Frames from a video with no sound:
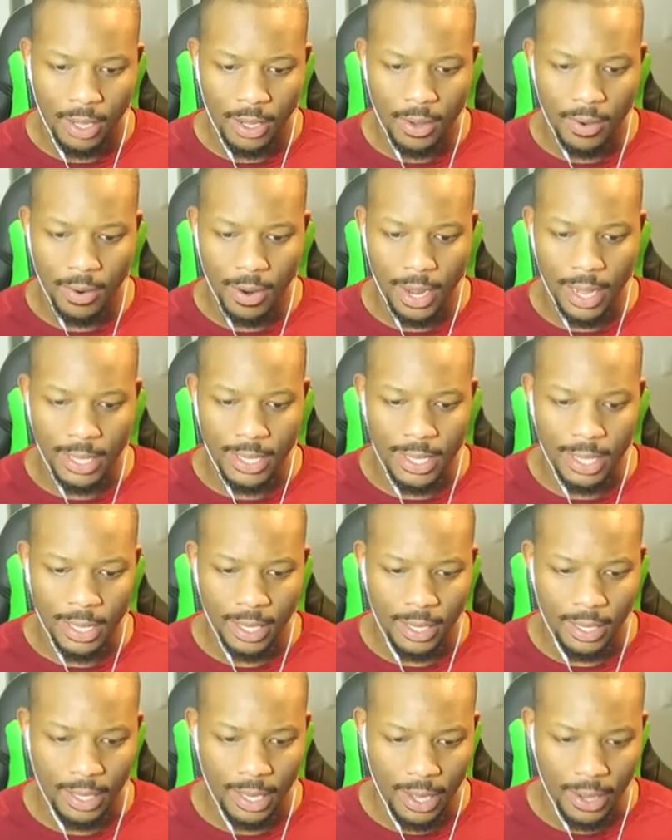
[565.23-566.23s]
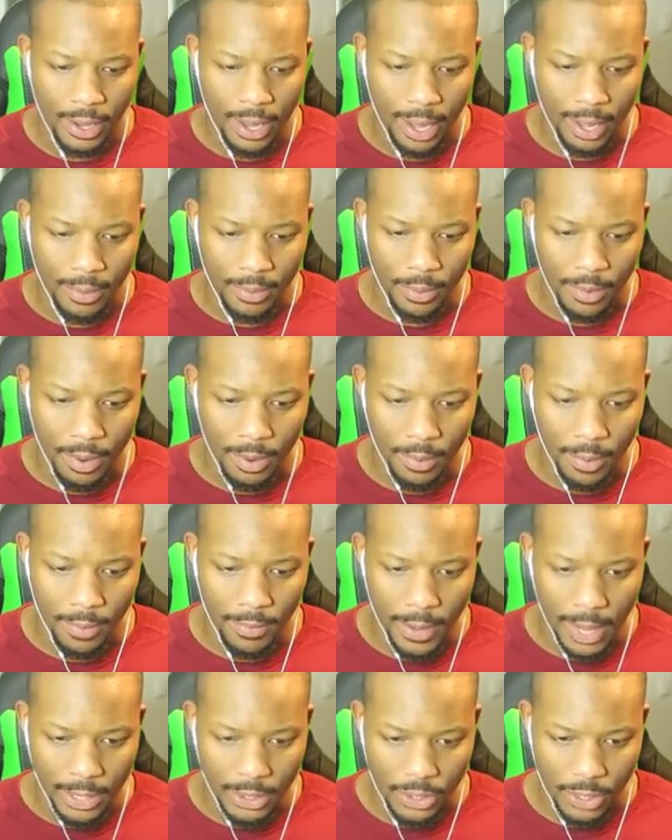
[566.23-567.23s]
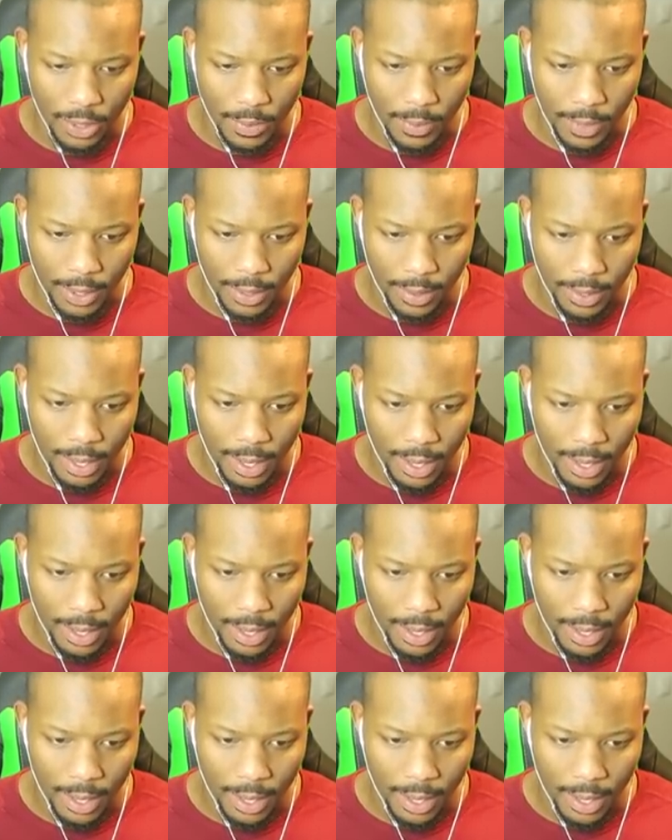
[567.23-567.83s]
great. Okay, well, we'll find you. Don't worry,